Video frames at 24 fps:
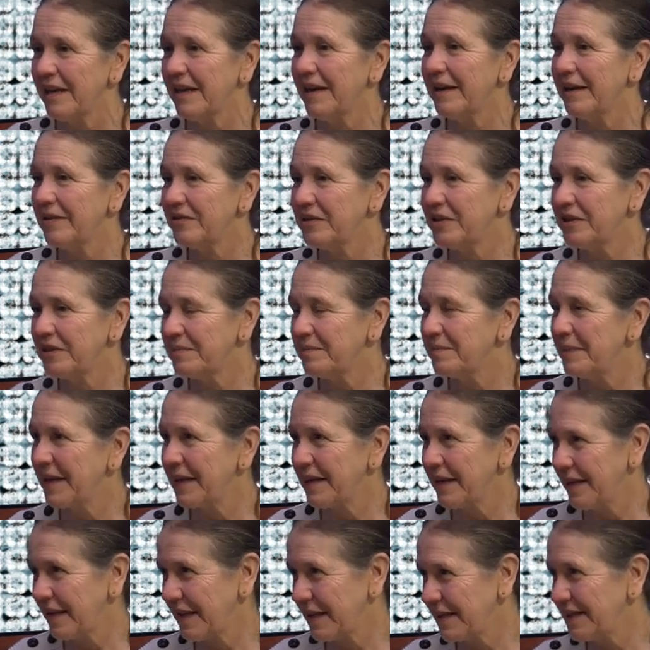just
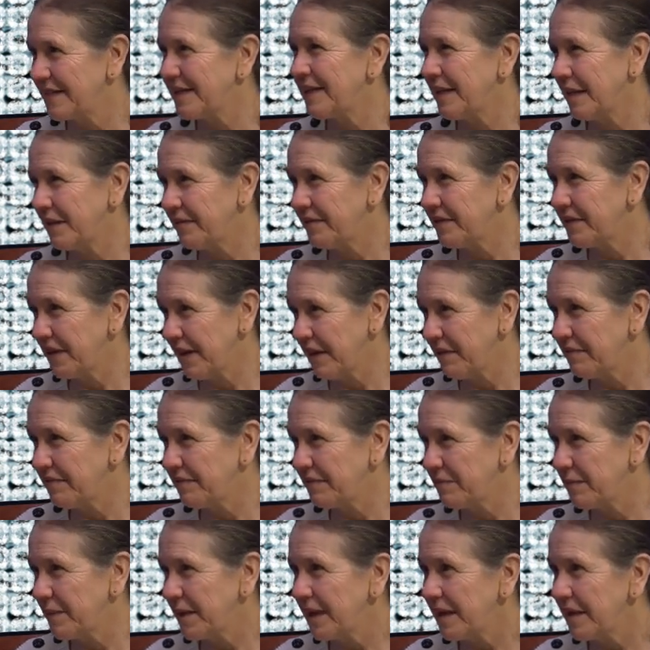making it safe enough
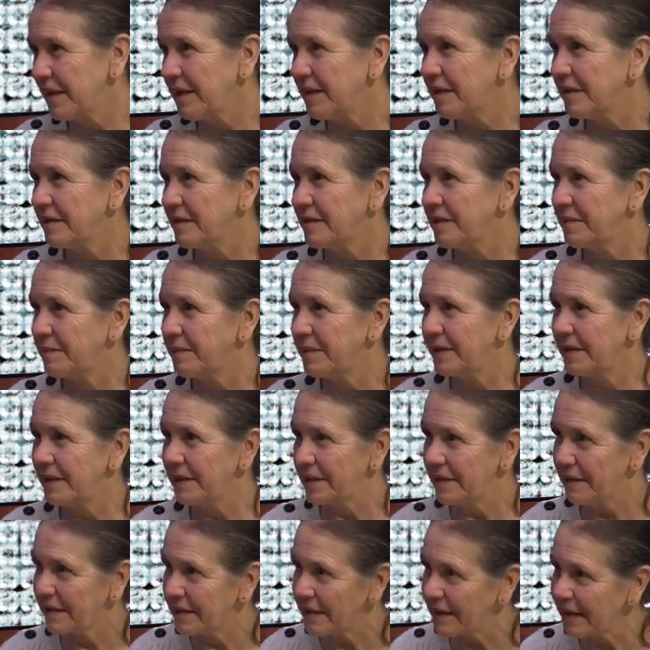for me to
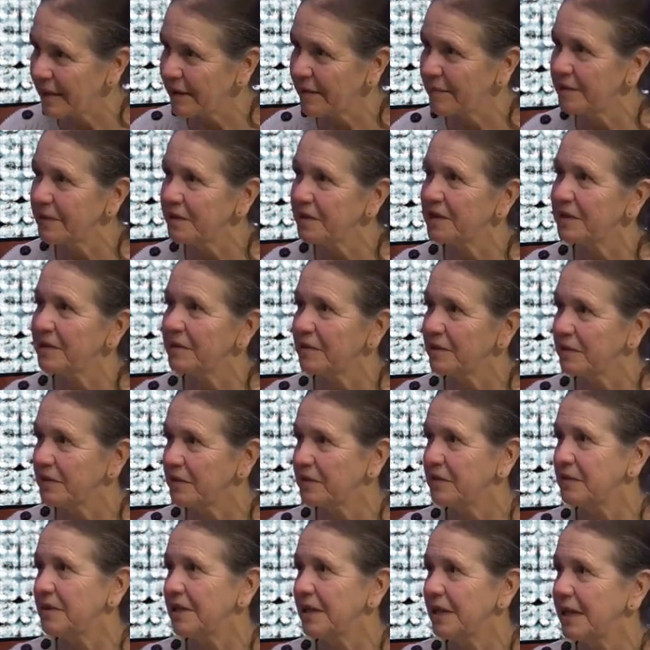be able to
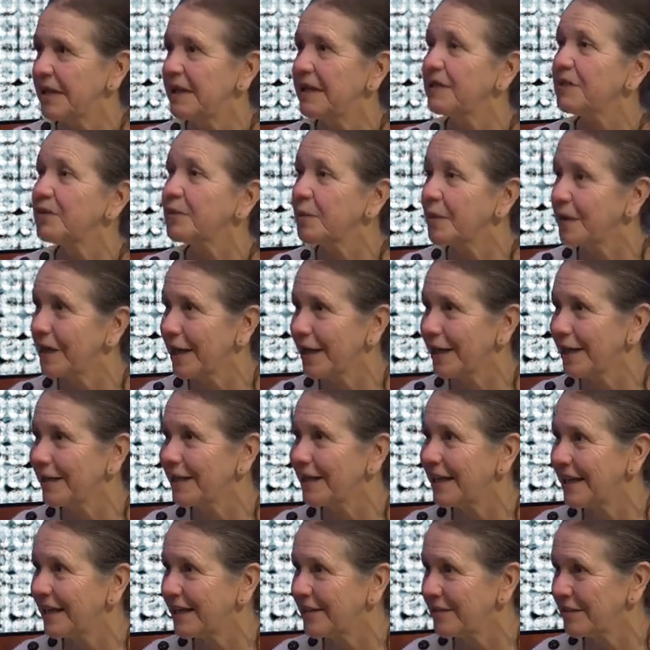handle what I can
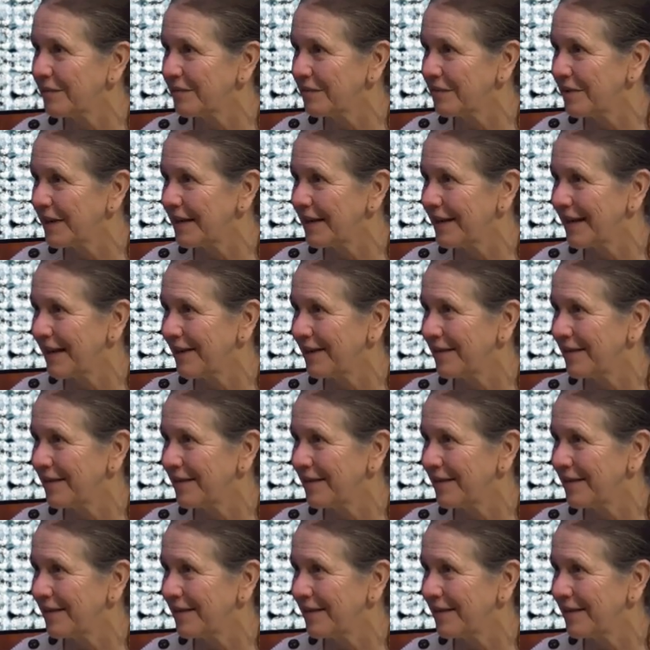handle right now.